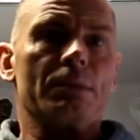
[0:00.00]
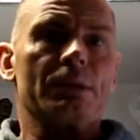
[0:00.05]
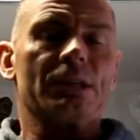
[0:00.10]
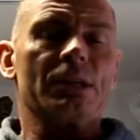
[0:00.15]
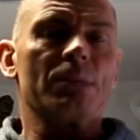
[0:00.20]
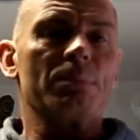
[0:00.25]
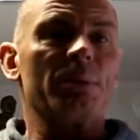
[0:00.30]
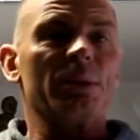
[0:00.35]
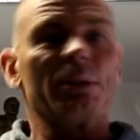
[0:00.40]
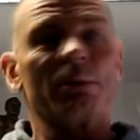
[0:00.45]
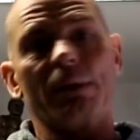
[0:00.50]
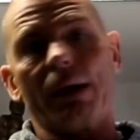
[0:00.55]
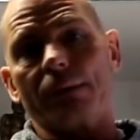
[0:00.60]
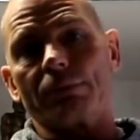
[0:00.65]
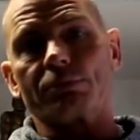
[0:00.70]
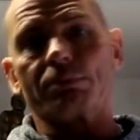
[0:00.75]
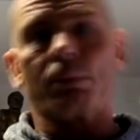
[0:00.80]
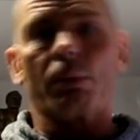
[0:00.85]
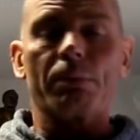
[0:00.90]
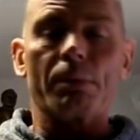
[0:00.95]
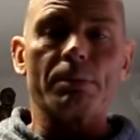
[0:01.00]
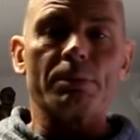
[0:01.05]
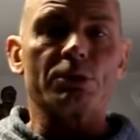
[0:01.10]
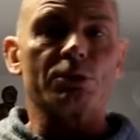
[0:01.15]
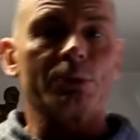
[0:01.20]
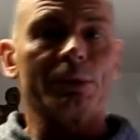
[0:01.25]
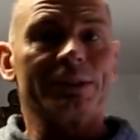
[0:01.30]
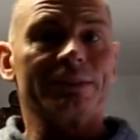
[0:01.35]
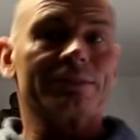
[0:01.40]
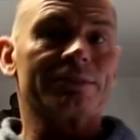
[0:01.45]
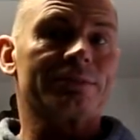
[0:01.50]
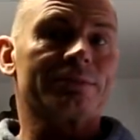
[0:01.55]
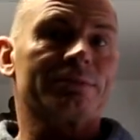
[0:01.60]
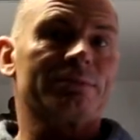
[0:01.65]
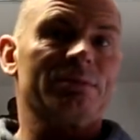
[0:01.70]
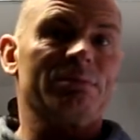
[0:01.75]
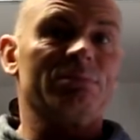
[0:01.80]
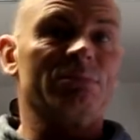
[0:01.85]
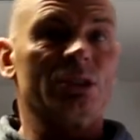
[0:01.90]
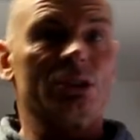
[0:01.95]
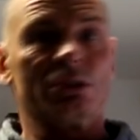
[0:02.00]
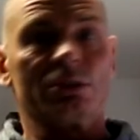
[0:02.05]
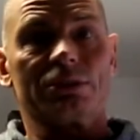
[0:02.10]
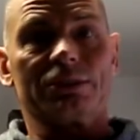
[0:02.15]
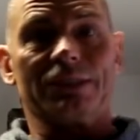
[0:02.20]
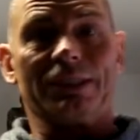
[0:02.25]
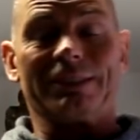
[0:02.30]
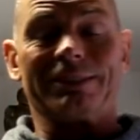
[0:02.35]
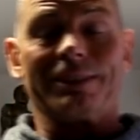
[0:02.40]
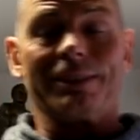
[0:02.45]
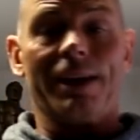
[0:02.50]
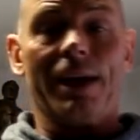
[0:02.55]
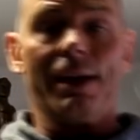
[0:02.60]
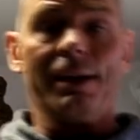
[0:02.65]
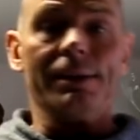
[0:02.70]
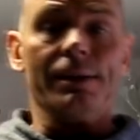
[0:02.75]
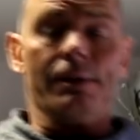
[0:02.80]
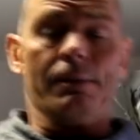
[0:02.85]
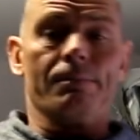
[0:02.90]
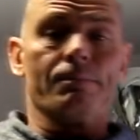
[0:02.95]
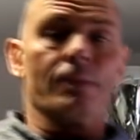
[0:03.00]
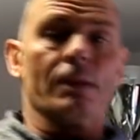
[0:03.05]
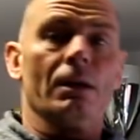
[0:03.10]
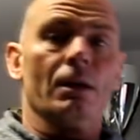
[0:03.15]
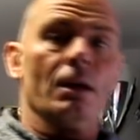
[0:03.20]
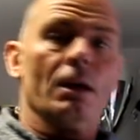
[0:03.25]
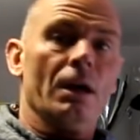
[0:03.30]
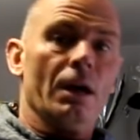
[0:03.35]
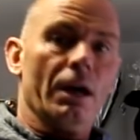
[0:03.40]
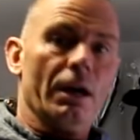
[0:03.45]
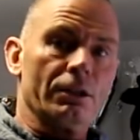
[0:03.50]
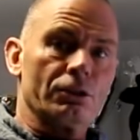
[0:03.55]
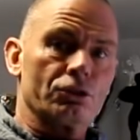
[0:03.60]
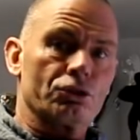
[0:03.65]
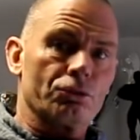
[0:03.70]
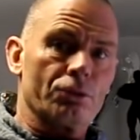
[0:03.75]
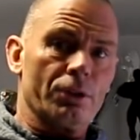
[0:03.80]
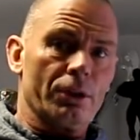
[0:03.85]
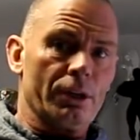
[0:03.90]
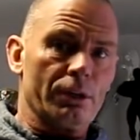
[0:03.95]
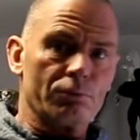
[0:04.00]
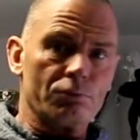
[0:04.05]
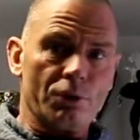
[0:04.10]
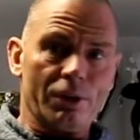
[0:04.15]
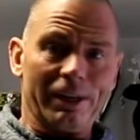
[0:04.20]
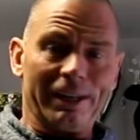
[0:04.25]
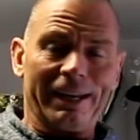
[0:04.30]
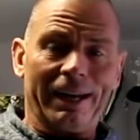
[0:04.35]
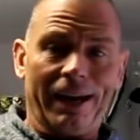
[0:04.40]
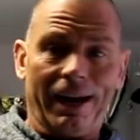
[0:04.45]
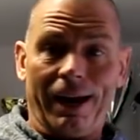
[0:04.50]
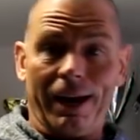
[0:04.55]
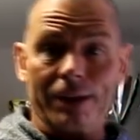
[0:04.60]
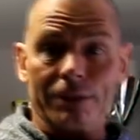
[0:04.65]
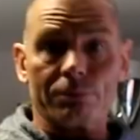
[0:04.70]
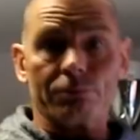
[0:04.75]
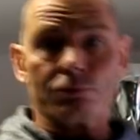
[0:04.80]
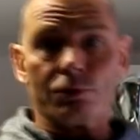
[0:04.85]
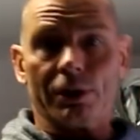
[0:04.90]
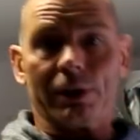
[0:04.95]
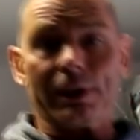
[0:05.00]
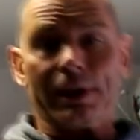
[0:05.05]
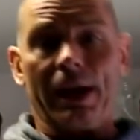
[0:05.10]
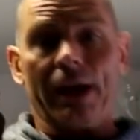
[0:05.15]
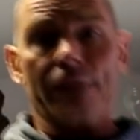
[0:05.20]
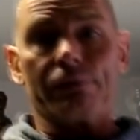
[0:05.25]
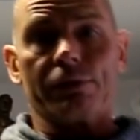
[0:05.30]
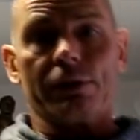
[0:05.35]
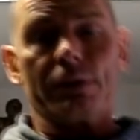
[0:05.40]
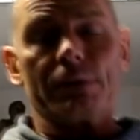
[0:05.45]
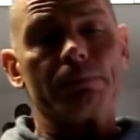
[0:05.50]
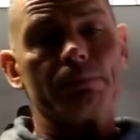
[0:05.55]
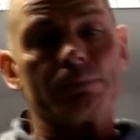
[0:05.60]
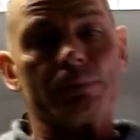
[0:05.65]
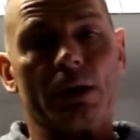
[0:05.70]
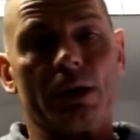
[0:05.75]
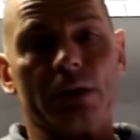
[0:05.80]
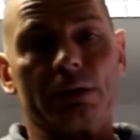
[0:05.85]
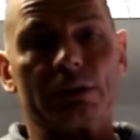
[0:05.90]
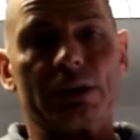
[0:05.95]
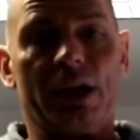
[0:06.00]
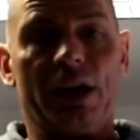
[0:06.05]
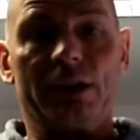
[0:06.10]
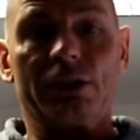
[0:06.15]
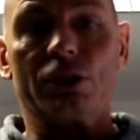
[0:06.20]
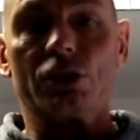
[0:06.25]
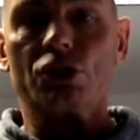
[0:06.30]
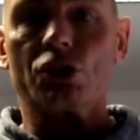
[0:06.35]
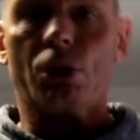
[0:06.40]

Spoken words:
keeping the reps probably between 6 and 8, and training really hard and really heavy and getting the